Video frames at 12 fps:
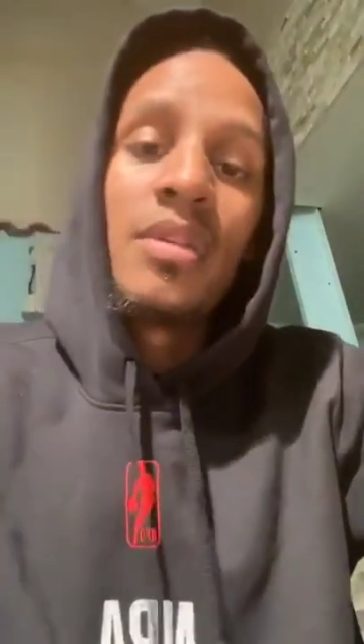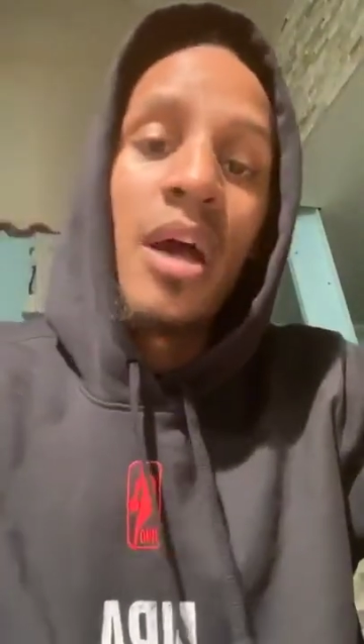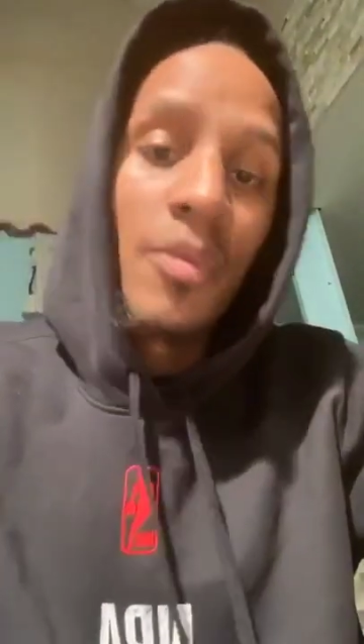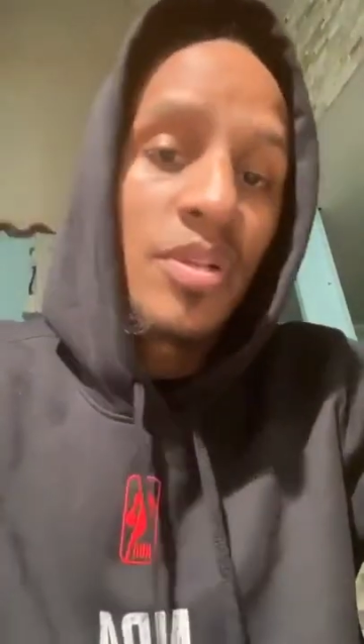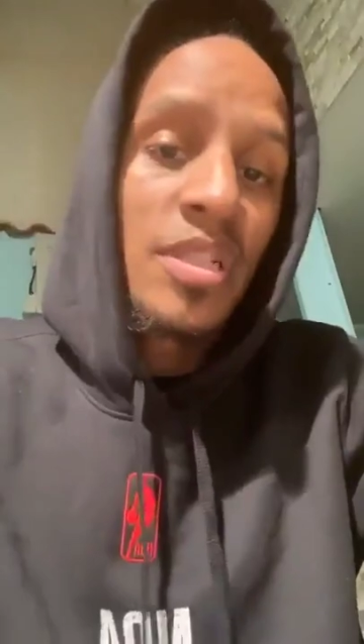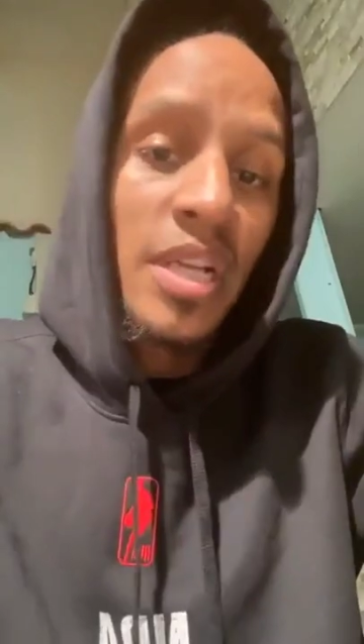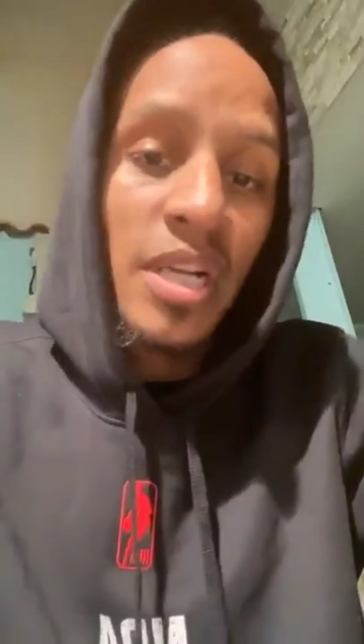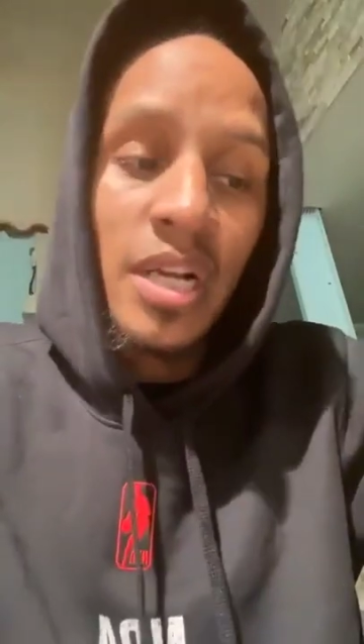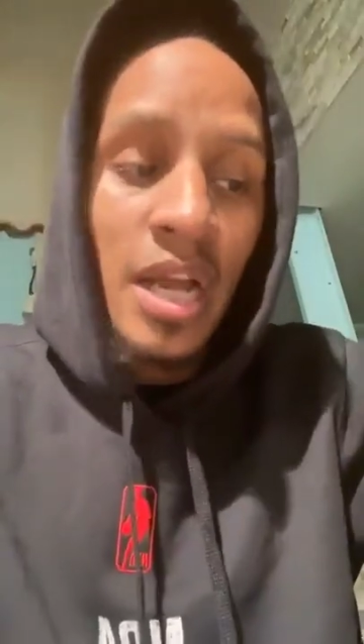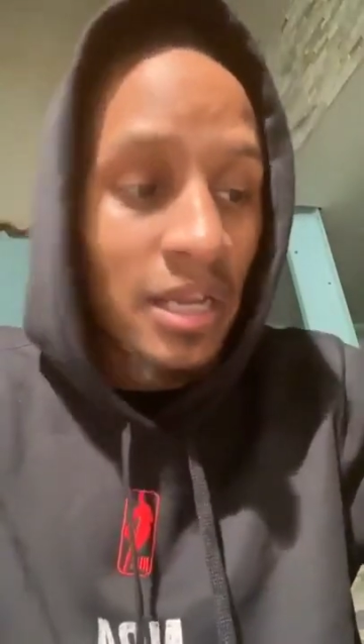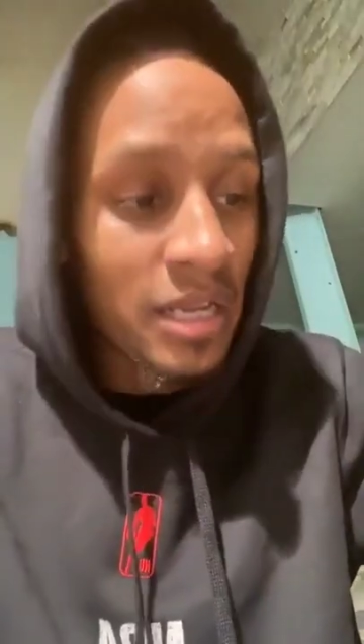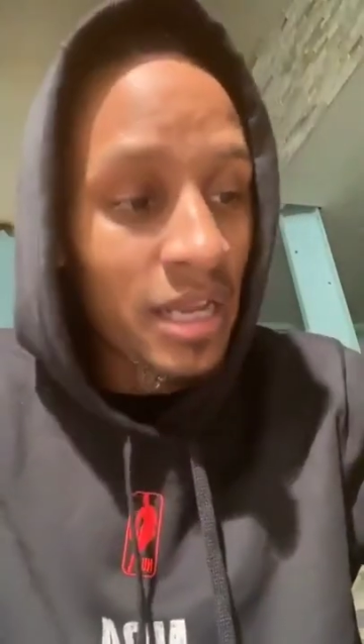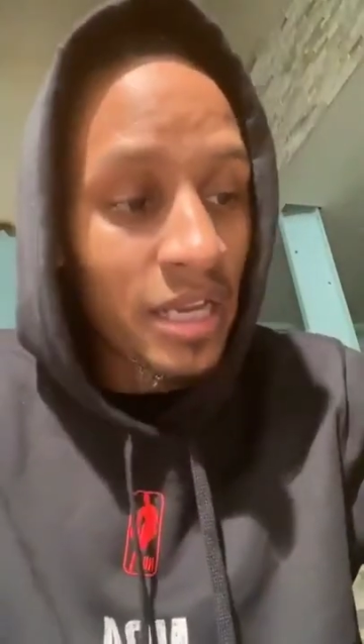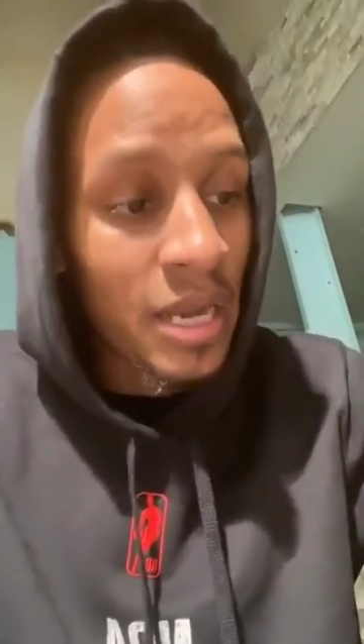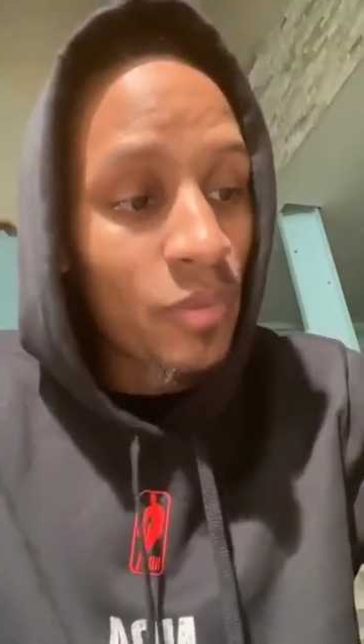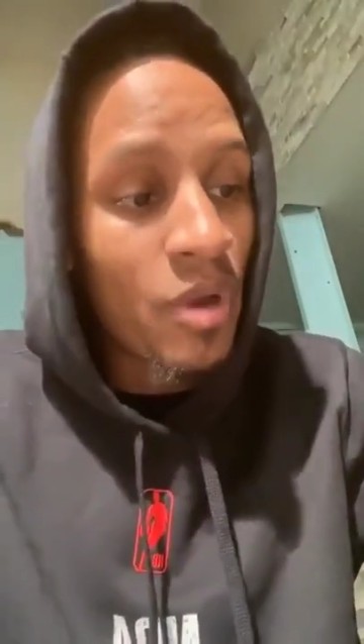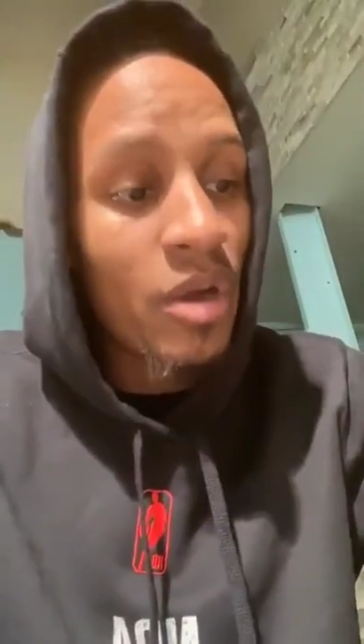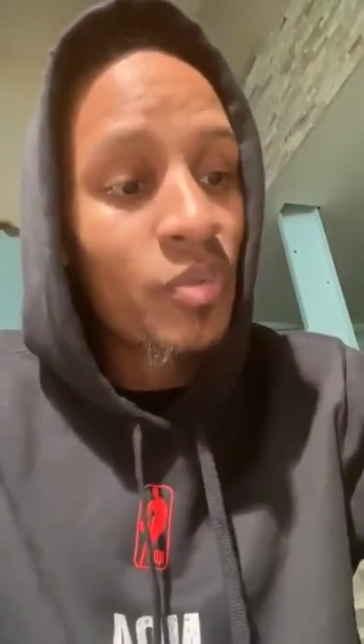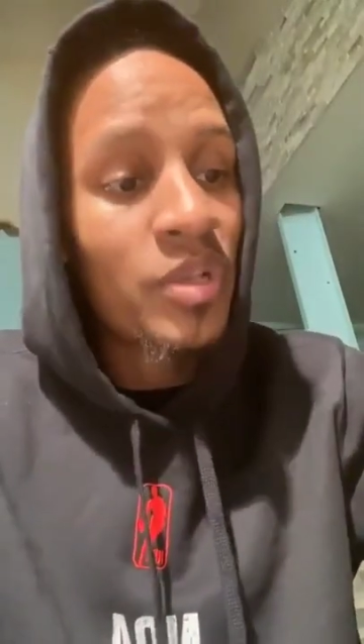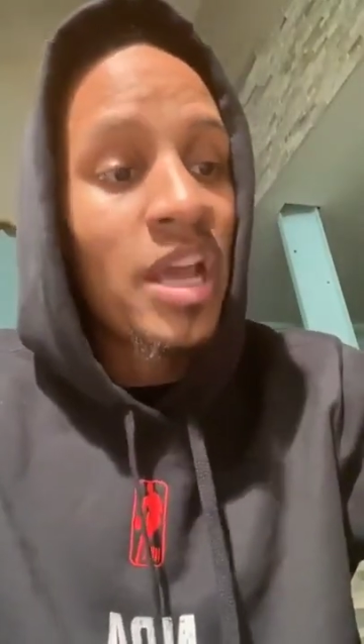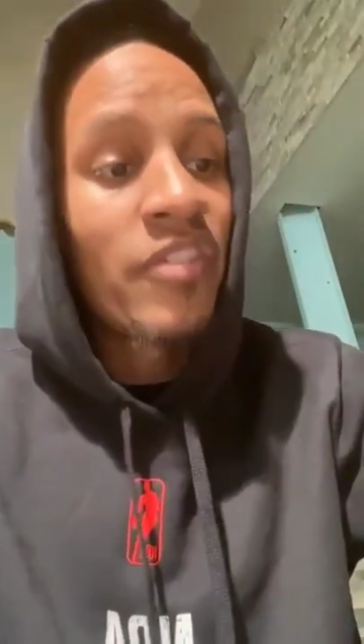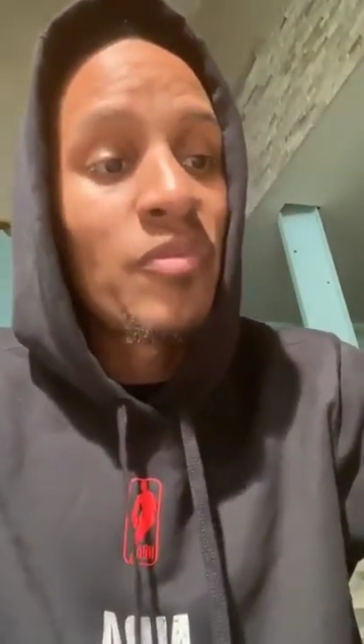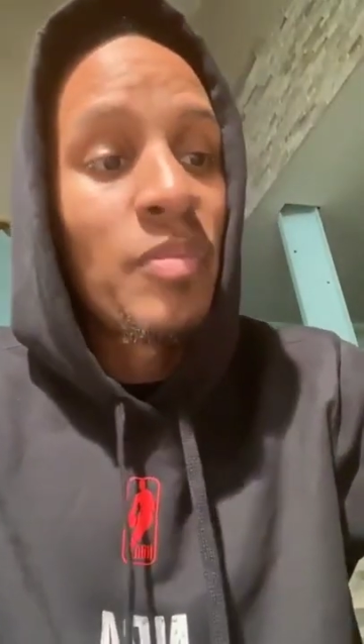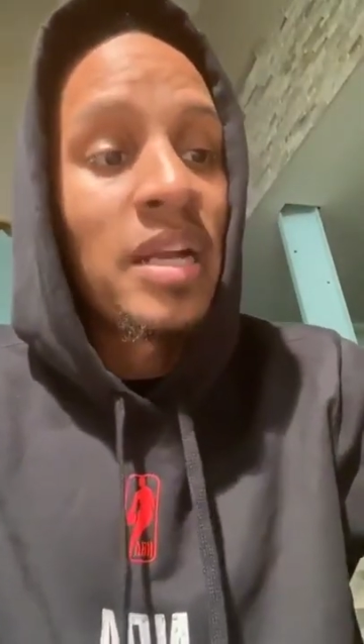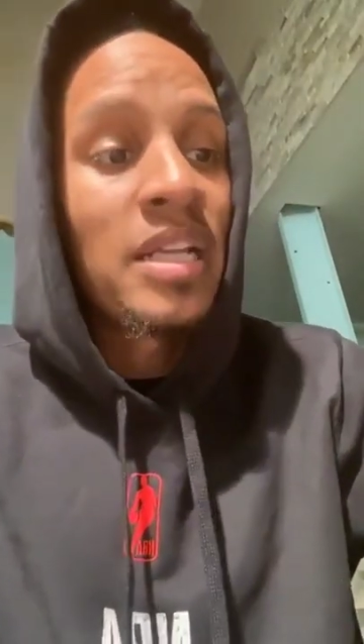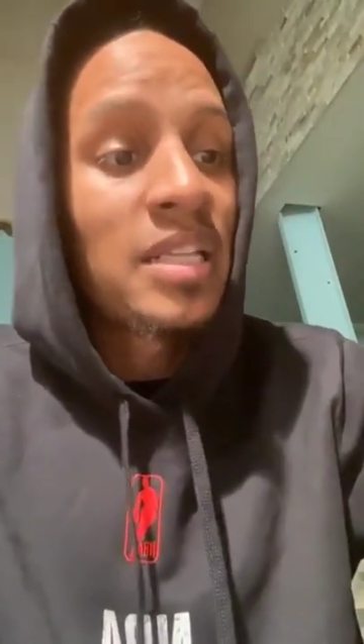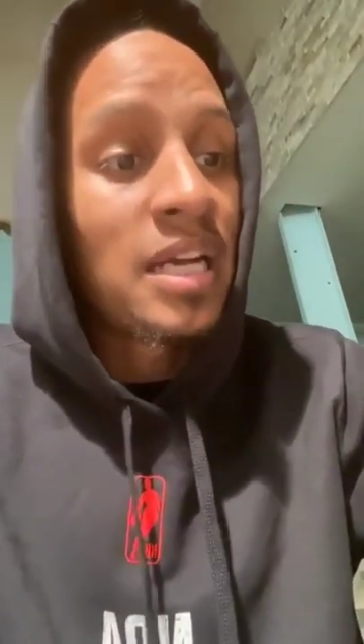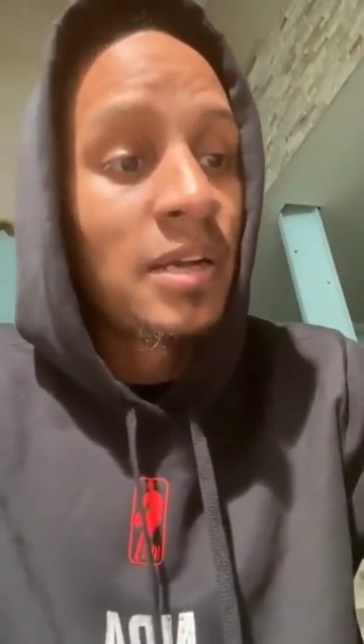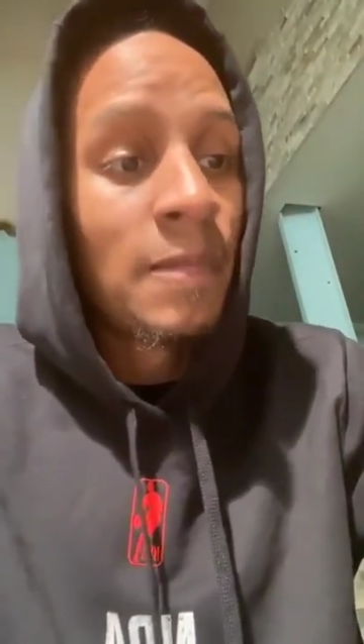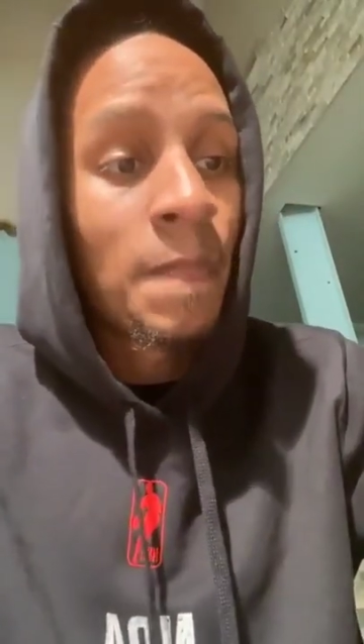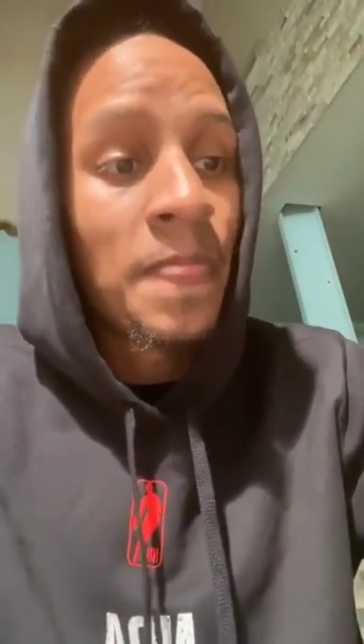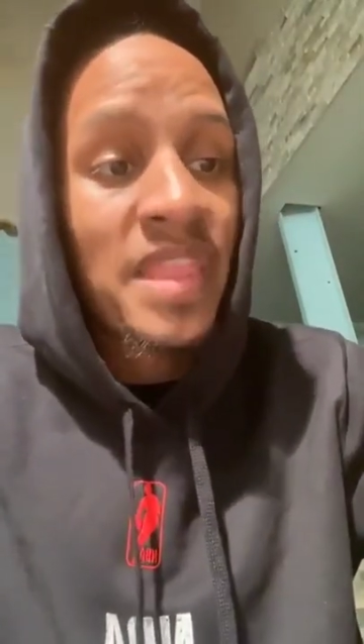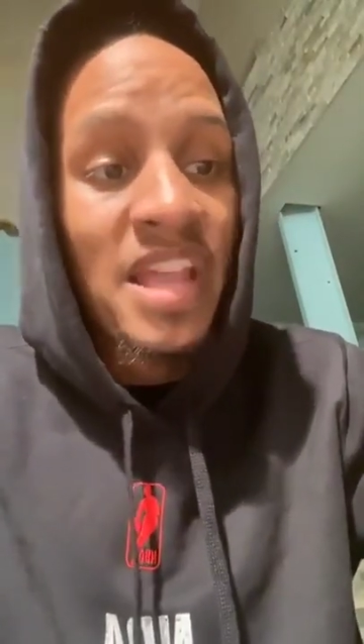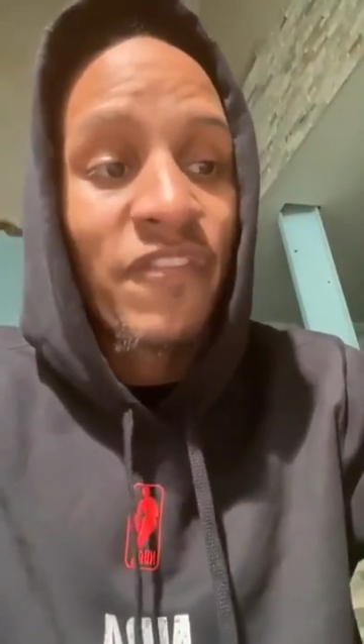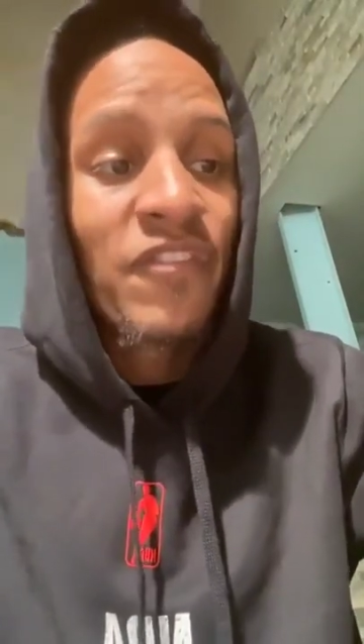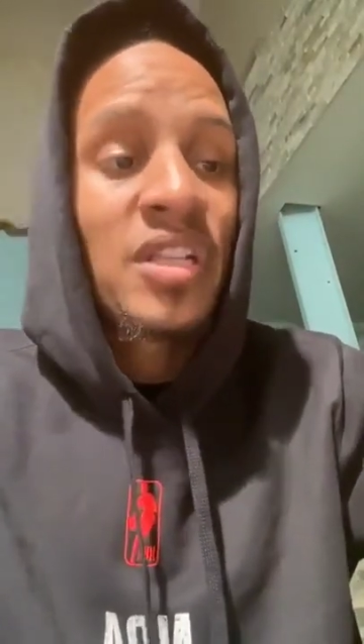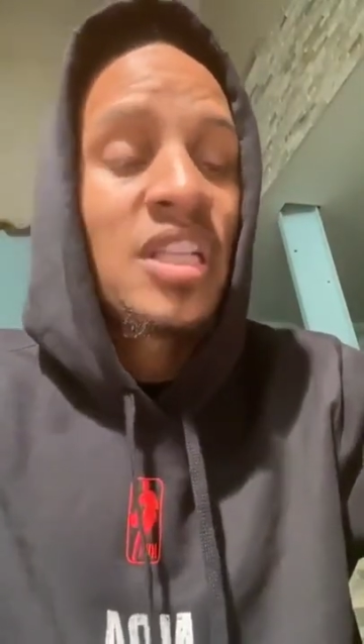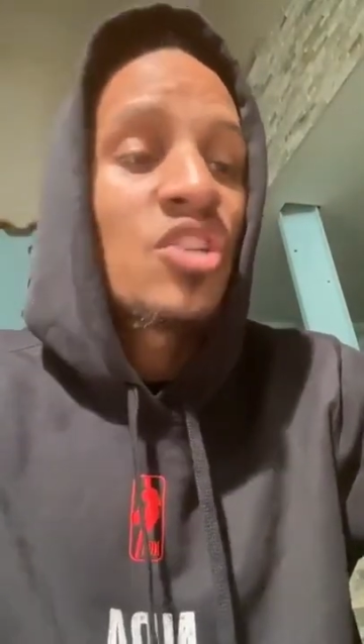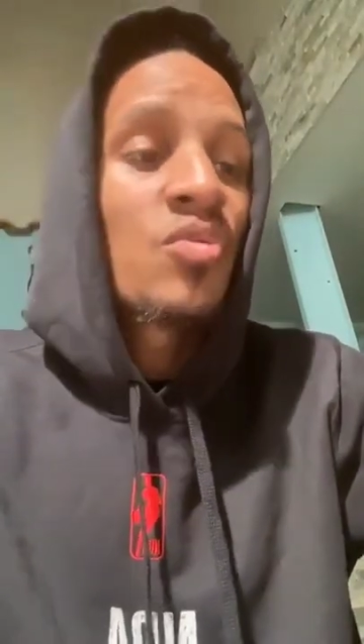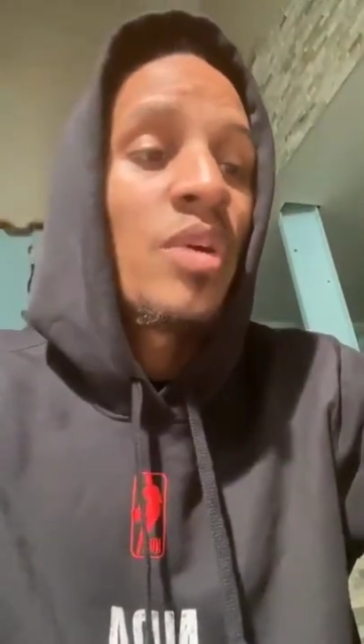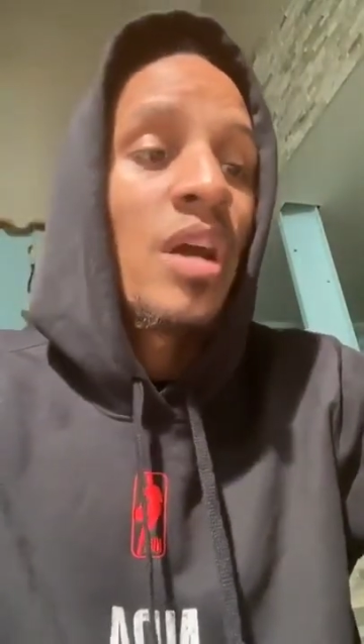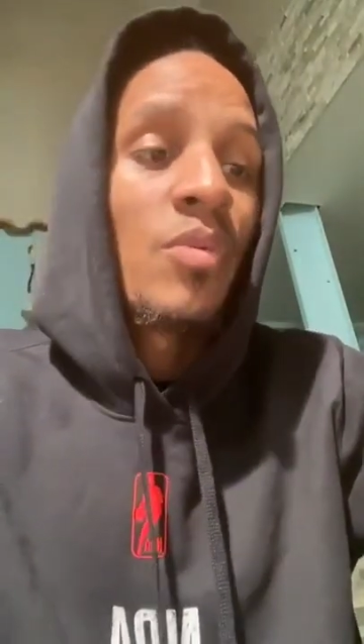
I was there and I, and I rock with everybody that, that felt this way.